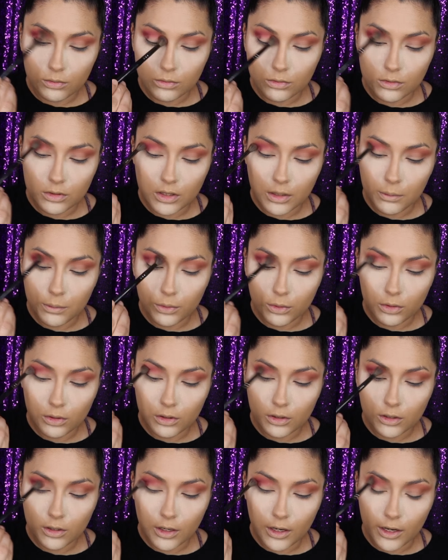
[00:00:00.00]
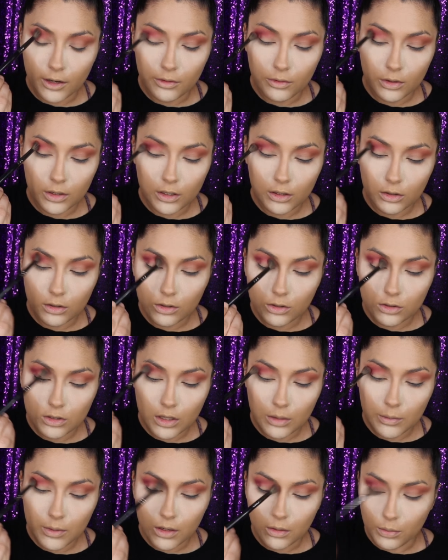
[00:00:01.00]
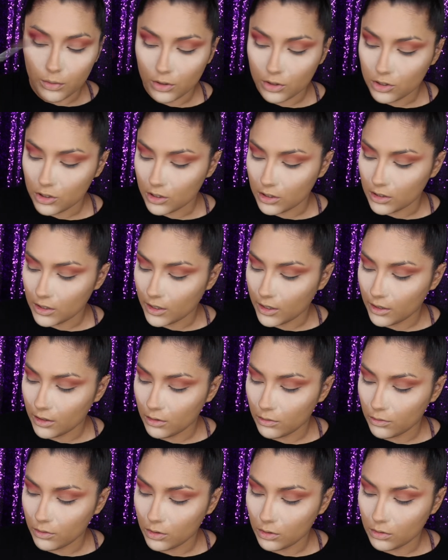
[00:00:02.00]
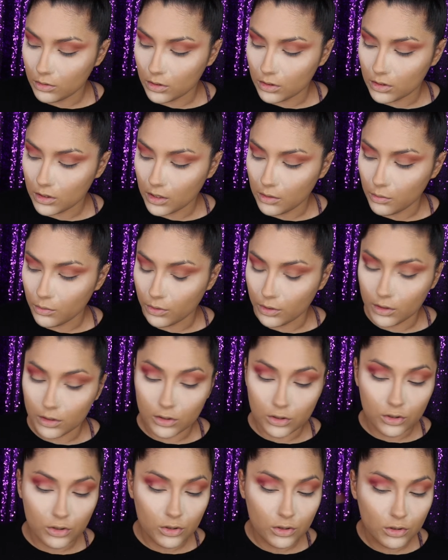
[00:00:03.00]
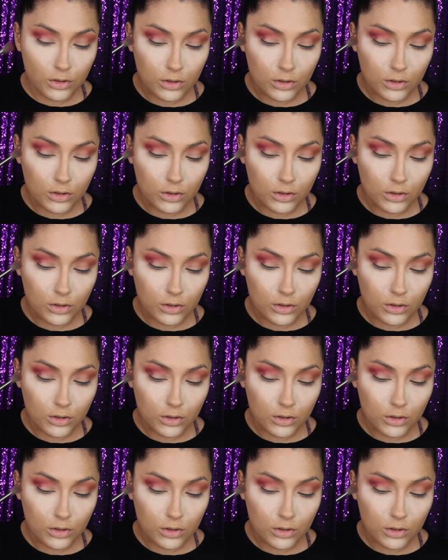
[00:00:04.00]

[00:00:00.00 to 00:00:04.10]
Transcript: simple look, I really don't use that many brushes. I kind of use the same brush.